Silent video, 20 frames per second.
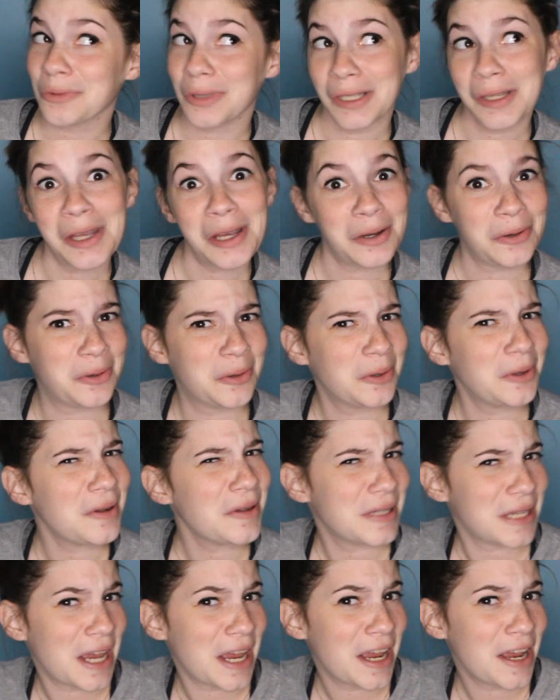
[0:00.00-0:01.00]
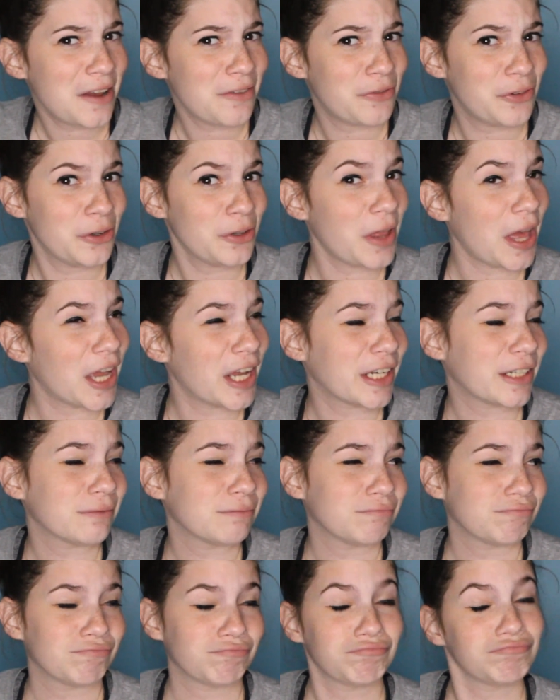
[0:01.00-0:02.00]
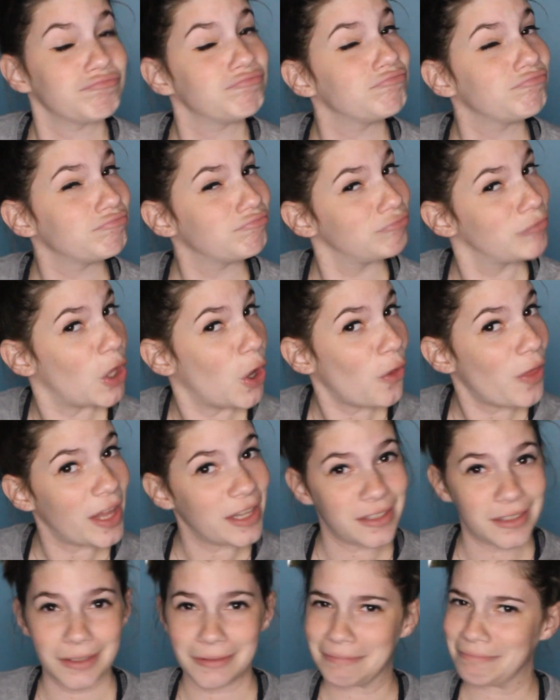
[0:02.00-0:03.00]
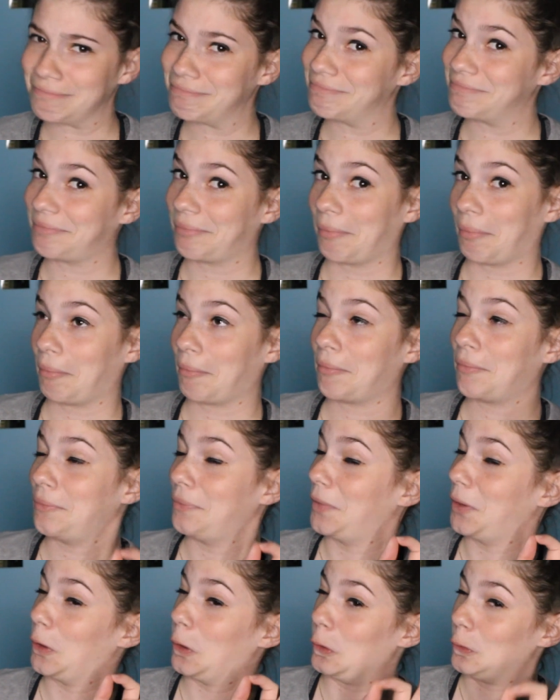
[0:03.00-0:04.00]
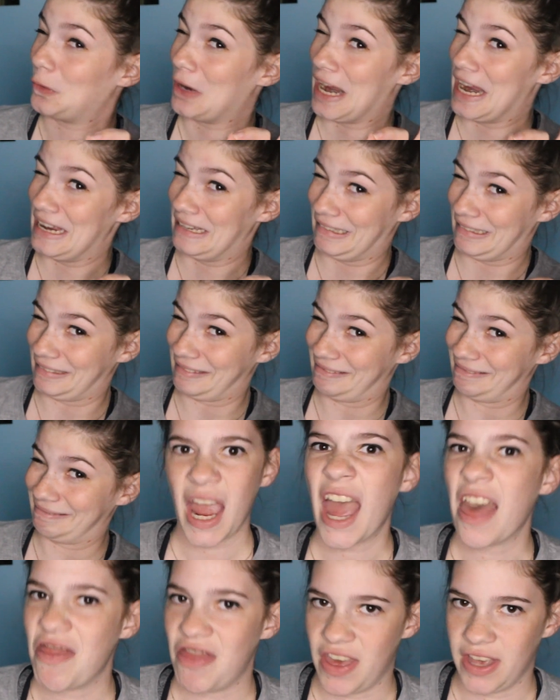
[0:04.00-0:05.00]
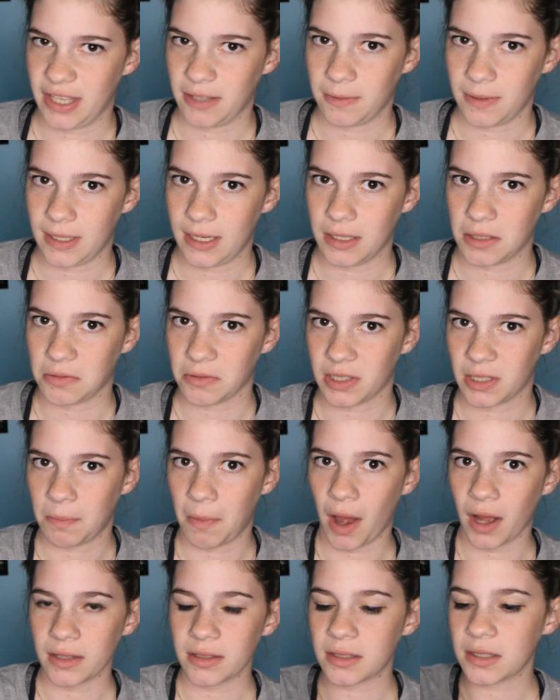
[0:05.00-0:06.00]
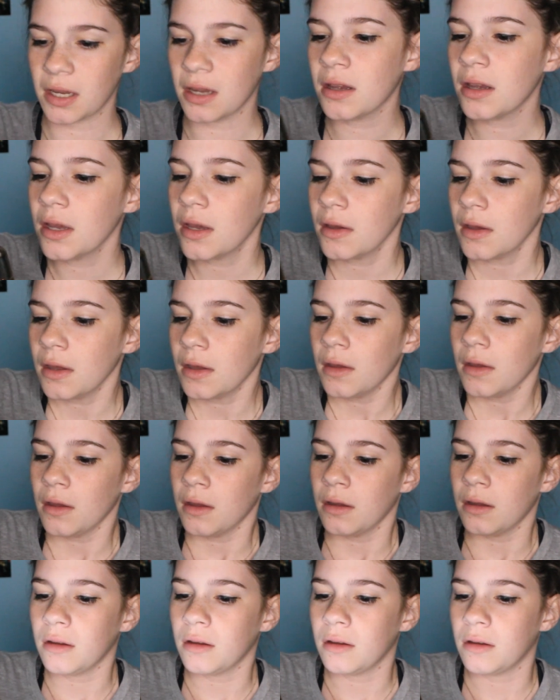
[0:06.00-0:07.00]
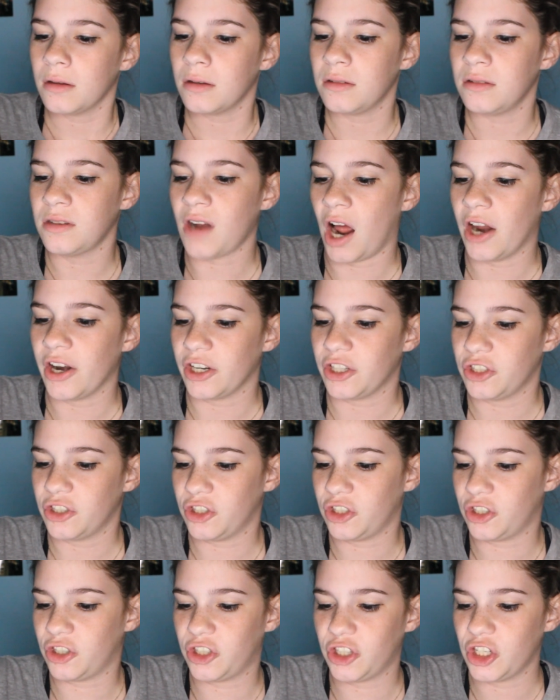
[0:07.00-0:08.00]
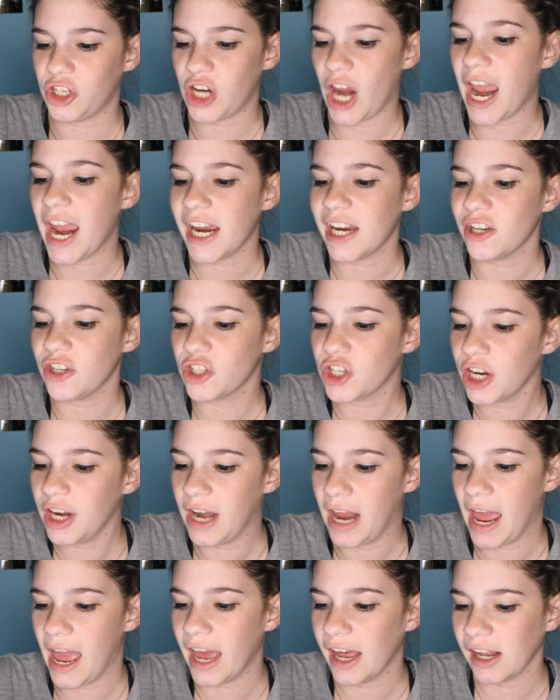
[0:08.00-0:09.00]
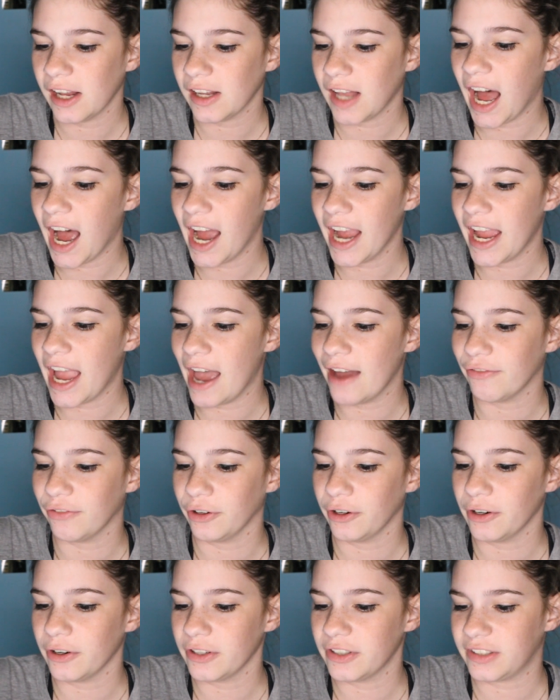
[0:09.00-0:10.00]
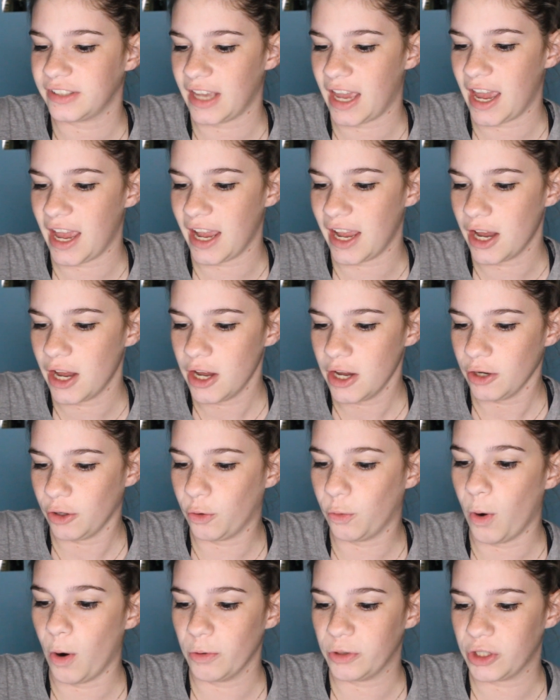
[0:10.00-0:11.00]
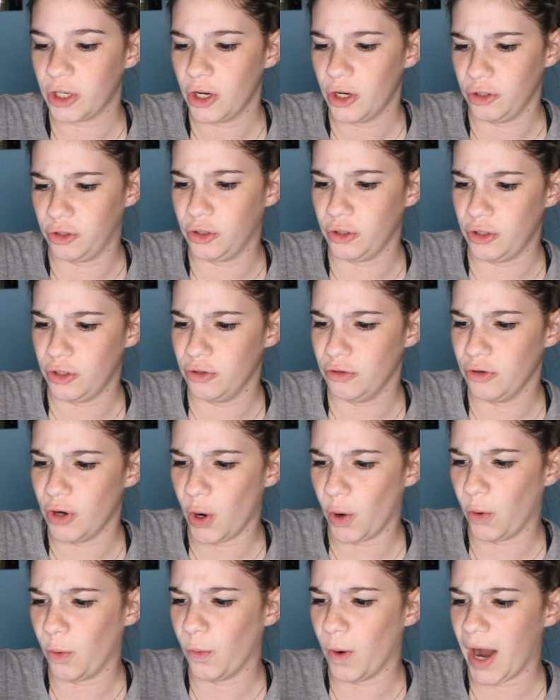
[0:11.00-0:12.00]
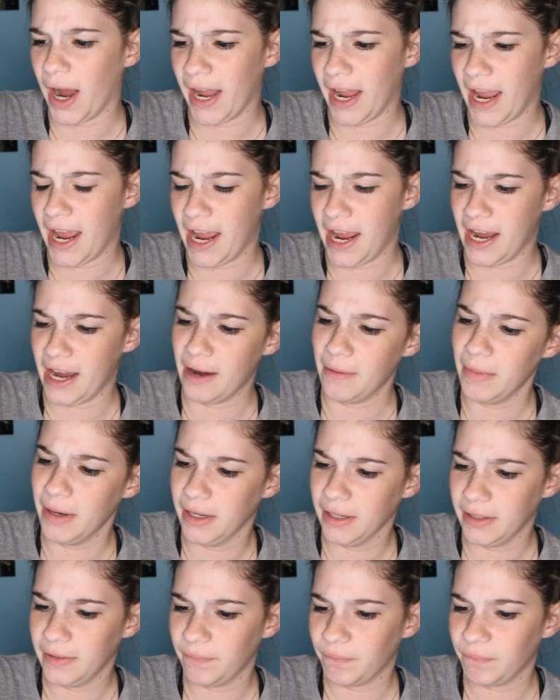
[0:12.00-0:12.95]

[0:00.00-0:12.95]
really cool, Dave. You're like, no, that's great. And this was his response. Not a change in hell I ever say, quote, do you know who I am?